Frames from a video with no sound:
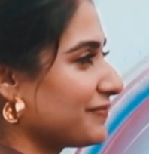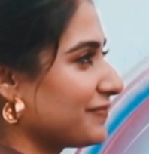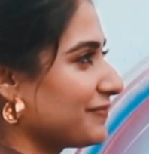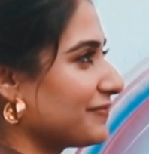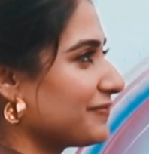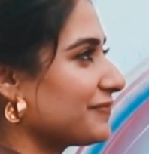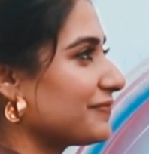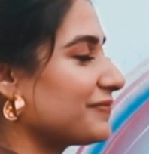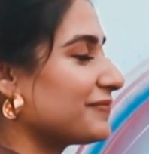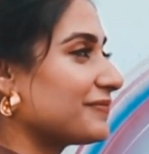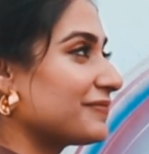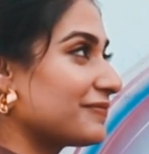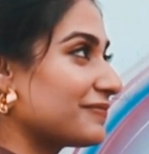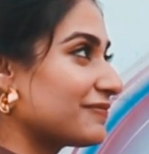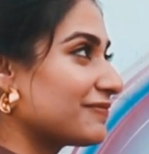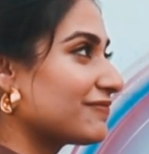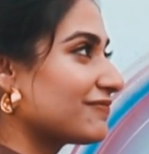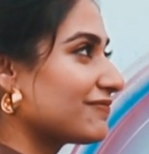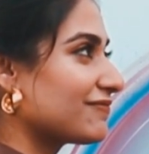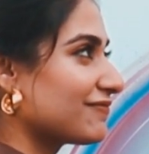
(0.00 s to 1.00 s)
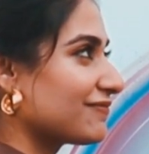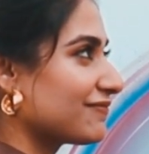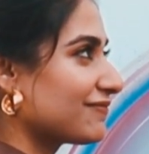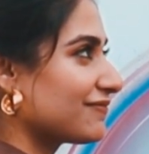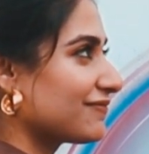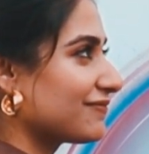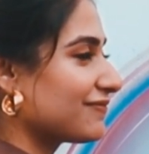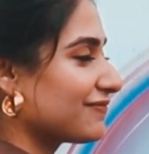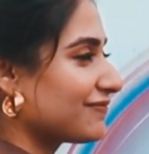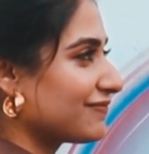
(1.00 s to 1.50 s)

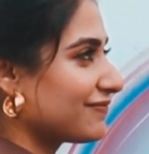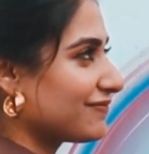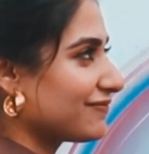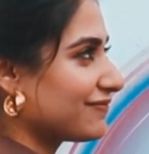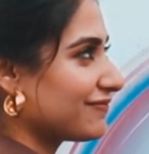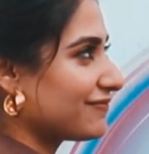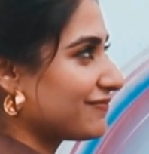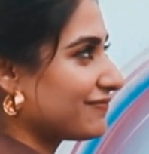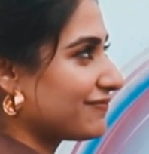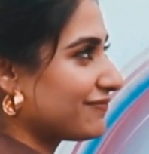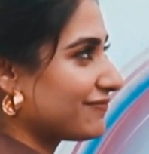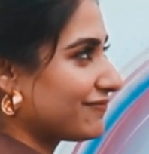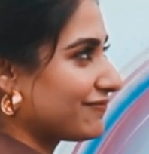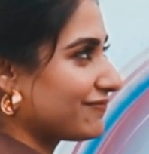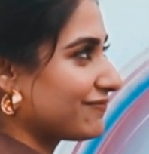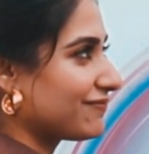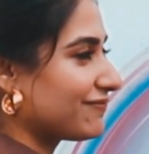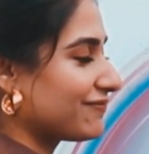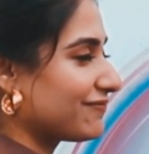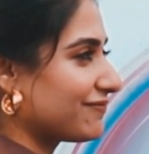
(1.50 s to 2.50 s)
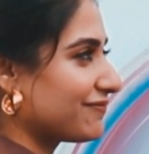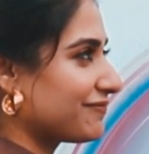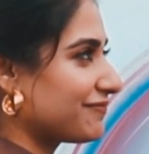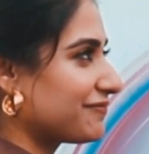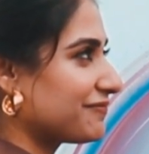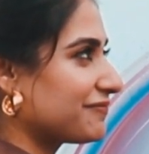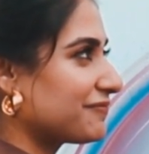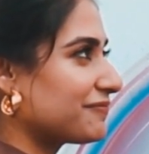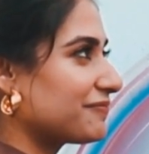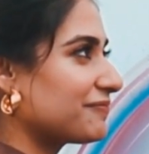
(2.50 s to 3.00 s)

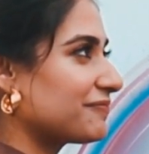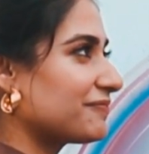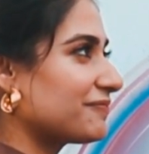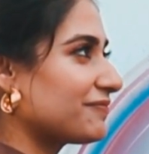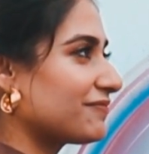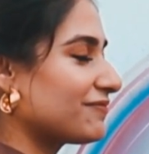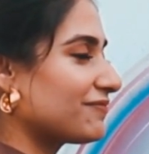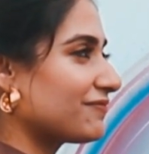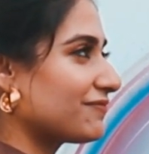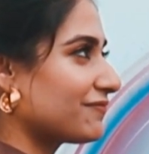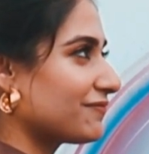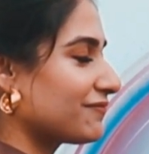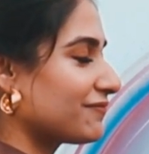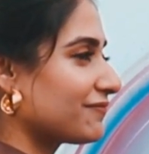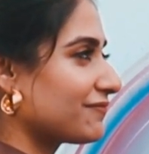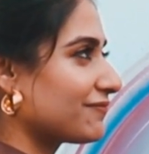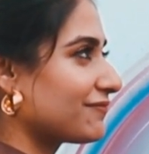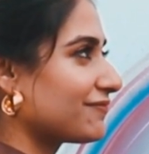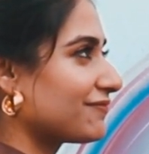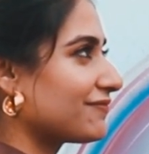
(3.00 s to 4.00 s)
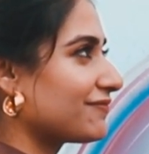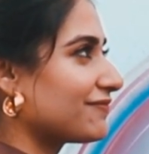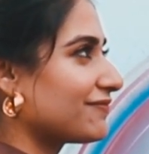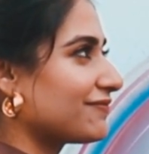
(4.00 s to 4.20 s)
This person isn't speaking.